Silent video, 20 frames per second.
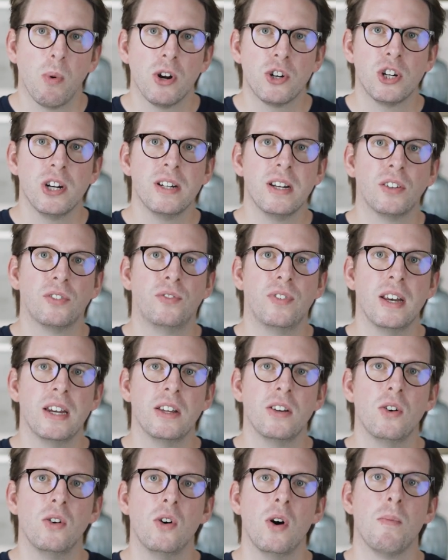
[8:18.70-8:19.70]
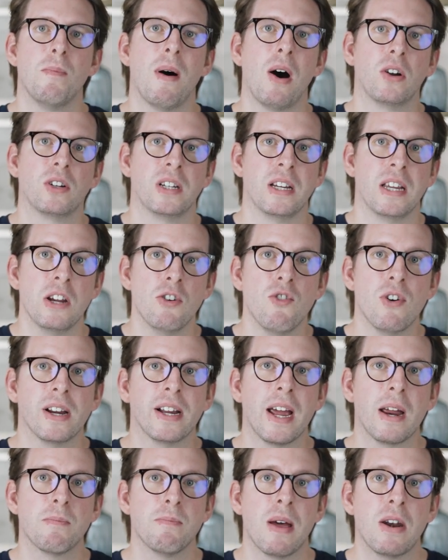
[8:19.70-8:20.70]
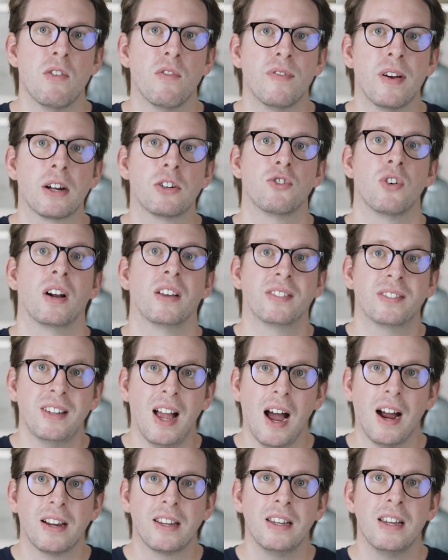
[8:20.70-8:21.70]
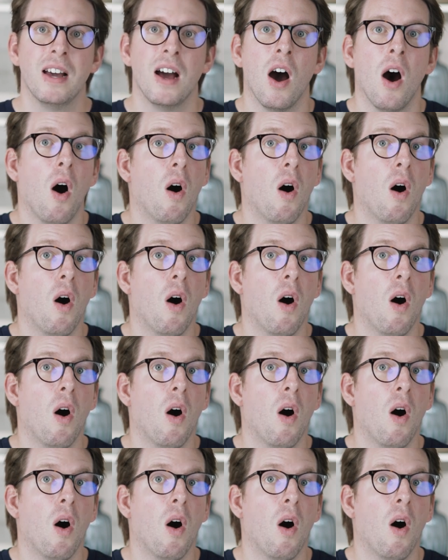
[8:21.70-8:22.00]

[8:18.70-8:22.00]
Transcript: watching this video about the hearing aid manufacturer Starkey.